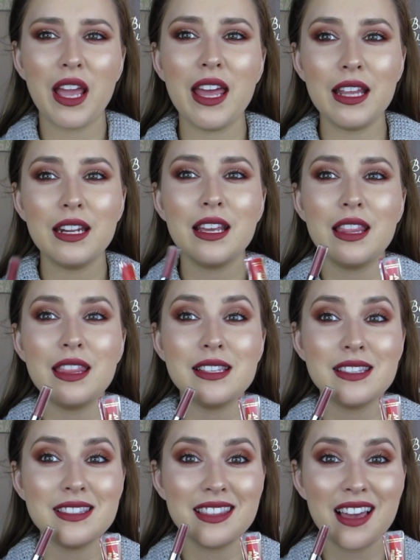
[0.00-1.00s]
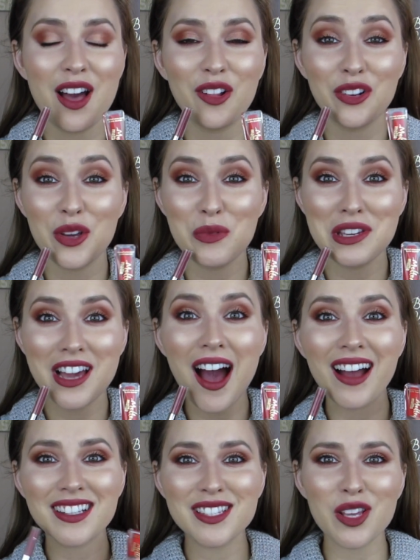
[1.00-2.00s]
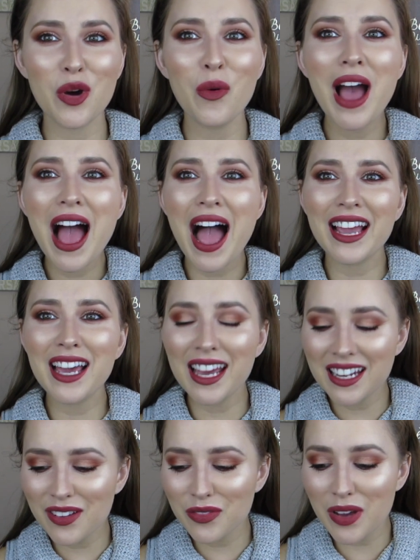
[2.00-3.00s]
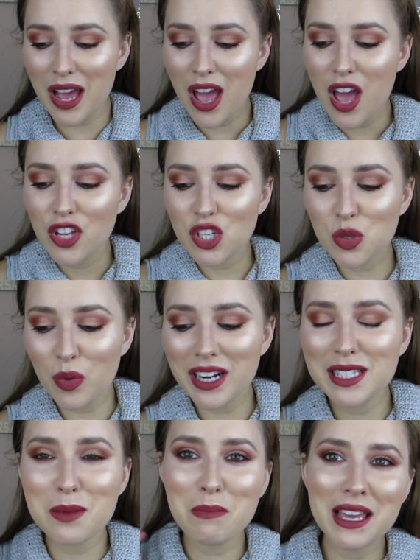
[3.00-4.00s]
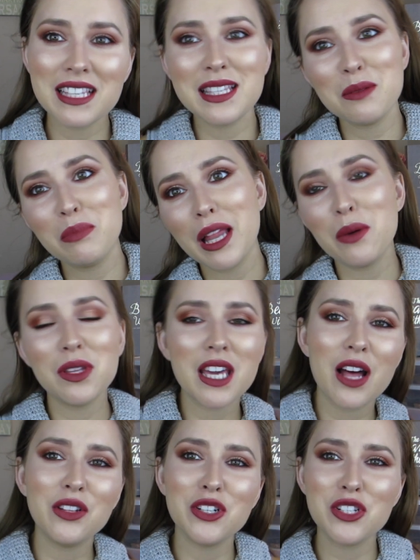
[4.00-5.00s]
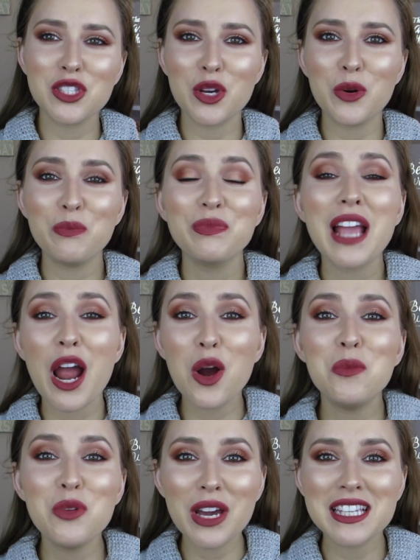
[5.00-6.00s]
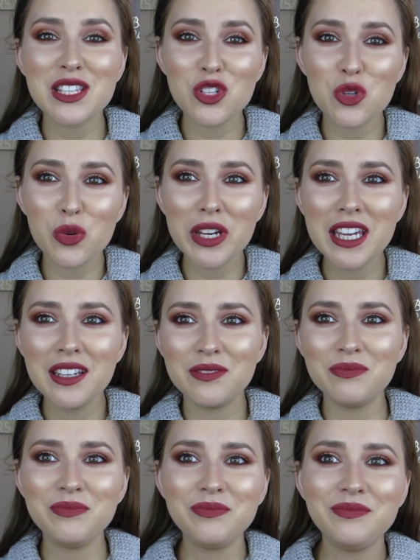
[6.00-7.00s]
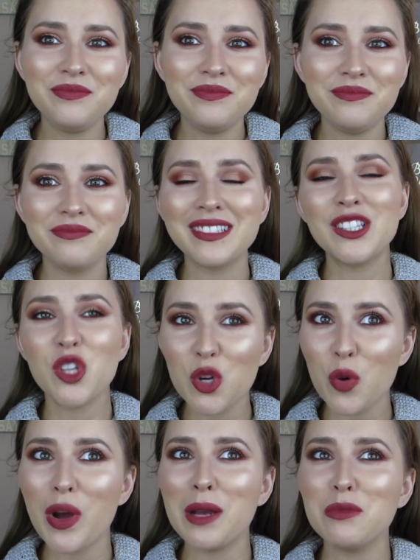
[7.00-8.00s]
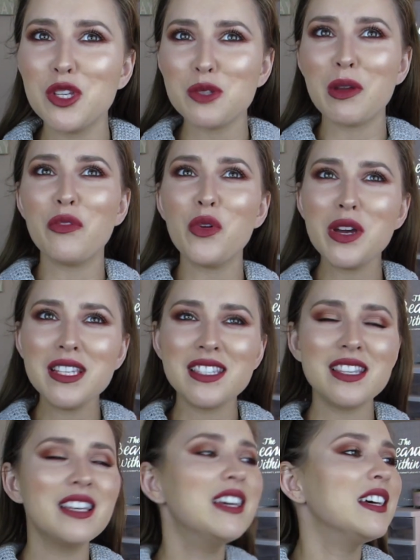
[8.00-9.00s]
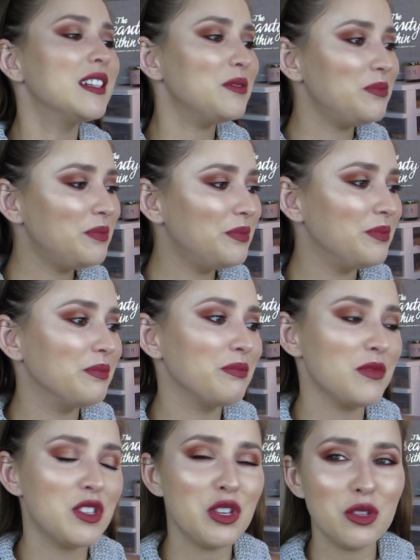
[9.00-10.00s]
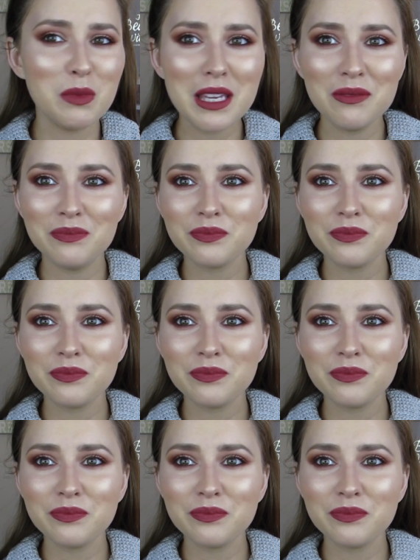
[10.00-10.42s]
and this is the color that we got. So I kind of just wanted to mix and play with colors, so I hope you guys enjoy. Don't know why I'm losing my voice. Excuse me.